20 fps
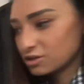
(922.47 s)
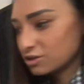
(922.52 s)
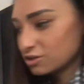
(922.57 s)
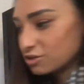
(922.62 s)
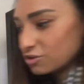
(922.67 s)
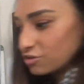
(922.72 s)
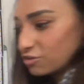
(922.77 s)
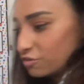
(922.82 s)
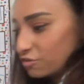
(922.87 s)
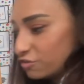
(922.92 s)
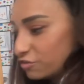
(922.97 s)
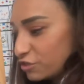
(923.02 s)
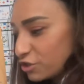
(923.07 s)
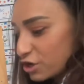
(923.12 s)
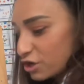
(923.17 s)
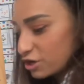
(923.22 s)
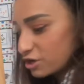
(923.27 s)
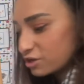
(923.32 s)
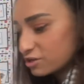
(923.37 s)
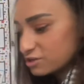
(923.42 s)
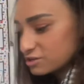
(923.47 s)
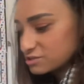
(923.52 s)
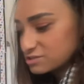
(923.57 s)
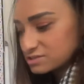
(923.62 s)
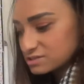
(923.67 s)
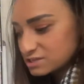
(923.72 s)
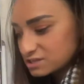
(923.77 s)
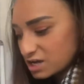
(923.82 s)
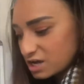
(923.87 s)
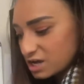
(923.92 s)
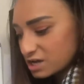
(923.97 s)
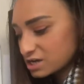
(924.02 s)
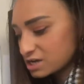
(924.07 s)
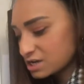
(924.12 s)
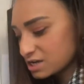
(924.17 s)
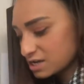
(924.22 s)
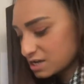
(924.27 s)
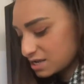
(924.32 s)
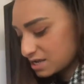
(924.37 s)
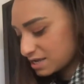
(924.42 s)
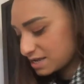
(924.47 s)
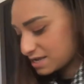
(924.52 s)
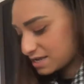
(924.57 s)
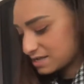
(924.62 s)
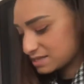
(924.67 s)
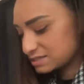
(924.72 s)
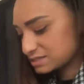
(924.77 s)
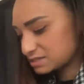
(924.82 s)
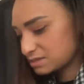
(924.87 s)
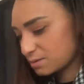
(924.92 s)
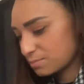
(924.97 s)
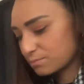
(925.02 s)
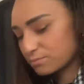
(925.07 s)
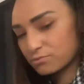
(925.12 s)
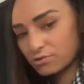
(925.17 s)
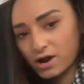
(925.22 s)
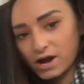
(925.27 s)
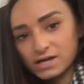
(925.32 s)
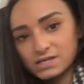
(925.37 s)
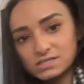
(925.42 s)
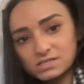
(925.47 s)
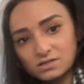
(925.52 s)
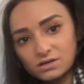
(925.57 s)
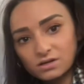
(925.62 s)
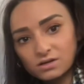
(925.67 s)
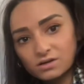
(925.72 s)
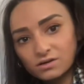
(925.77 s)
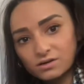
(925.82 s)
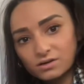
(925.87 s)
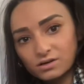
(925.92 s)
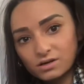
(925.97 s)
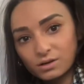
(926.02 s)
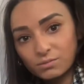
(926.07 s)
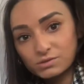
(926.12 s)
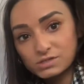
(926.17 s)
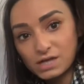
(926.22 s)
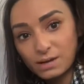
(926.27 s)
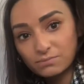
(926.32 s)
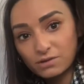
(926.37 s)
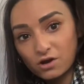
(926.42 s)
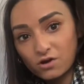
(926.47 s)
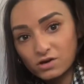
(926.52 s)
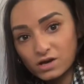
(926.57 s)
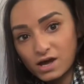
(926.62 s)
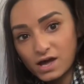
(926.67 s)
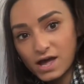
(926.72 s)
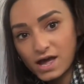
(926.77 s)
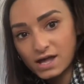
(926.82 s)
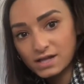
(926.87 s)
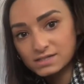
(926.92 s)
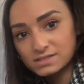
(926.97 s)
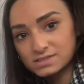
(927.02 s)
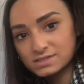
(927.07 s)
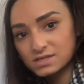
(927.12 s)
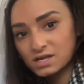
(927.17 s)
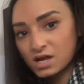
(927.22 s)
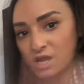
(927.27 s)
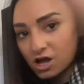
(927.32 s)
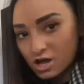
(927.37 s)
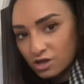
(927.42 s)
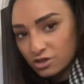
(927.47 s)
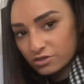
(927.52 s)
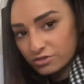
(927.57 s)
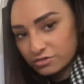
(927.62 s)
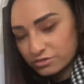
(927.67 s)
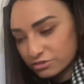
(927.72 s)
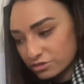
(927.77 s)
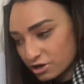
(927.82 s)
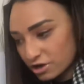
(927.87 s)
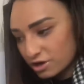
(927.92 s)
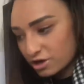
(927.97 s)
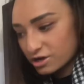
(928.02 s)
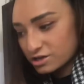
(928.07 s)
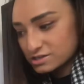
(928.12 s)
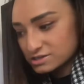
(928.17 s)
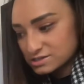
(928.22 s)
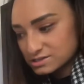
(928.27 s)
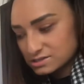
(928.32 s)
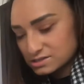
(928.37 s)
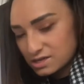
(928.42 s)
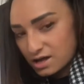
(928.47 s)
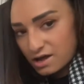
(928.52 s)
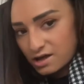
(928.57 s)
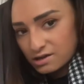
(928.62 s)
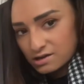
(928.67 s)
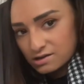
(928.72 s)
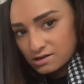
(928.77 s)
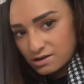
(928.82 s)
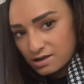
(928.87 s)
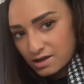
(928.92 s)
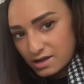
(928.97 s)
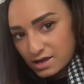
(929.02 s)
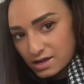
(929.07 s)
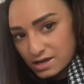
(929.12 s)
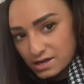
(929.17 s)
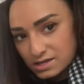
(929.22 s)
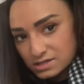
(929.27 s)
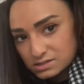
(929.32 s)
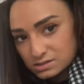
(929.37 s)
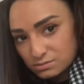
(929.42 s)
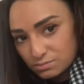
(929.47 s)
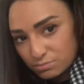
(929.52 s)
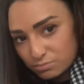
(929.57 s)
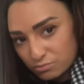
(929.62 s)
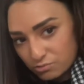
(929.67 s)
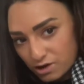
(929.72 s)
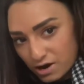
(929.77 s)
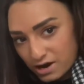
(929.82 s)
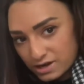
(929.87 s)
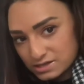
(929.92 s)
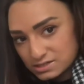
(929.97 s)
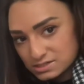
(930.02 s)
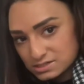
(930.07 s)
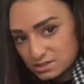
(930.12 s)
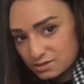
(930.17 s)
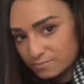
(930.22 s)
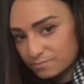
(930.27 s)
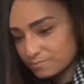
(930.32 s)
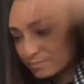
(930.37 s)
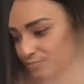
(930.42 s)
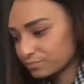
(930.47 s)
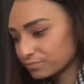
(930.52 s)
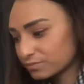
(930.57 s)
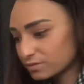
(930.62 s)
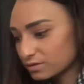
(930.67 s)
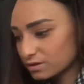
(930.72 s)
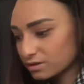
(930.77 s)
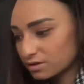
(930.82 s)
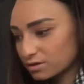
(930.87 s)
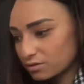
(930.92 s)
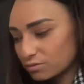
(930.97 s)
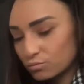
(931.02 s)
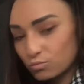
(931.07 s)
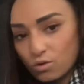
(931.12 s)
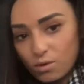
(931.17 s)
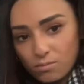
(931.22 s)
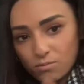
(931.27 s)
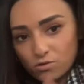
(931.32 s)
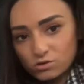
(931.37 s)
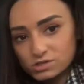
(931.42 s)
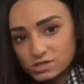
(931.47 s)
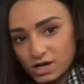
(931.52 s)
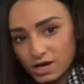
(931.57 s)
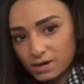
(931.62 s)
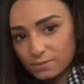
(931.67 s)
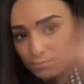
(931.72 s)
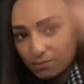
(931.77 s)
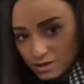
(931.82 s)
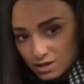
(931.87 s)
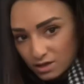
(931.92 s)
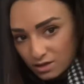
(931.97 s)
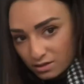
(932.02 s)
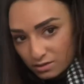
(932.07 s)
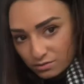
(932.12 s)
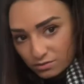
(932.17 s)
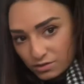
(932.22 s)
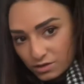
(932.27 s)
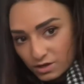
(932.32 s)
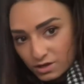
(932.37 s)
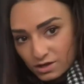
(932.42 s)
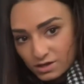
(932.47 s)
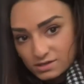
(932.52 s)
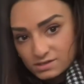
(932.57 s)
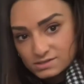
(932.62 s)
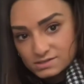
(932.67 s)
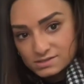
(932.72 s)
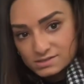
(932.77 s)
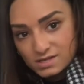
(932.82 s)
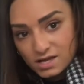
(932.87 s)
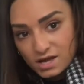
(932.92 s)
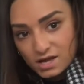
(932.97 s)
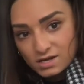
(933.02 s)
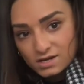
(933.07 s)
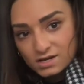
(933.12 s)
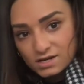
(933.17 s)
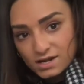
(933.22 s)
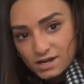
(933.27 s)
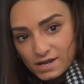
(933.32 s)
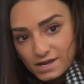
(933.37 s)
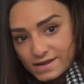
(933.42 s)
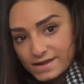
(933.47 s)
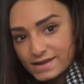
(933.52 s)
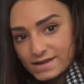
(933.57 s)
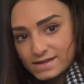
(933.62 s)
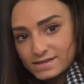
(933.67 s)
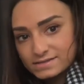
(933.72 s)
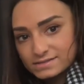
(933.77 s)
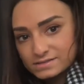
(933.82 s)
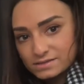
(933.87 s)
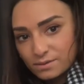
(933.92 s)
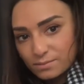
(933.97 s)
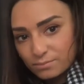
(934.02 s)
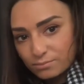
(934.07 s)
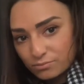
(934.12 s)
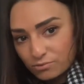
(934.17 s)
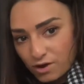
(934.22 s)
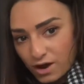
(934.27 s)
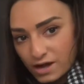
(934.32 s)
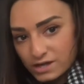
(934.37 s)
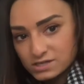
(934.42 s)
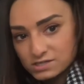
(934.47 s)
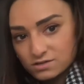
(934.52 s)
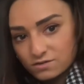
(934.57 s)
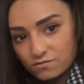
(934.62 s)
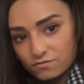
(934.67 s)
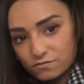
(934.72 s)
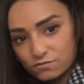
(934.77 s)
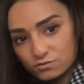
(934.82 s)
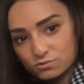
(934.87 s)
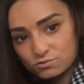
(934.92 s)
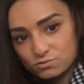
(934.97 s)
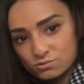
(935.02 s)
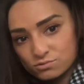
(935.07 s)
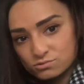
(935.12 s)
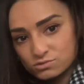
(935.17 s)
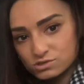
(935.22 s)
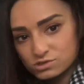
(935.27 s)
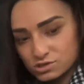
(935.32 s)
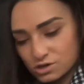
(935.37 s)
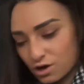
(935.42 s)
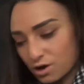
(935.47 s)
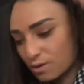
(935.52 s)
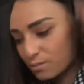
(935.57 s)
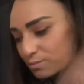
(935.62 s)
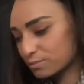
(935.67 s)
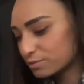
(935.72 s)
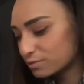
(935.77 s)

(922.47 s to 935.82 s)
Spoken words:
The sun is bright. Can we tap that on our heads? The sun is bright. One more time. The sun is bright. Full stop.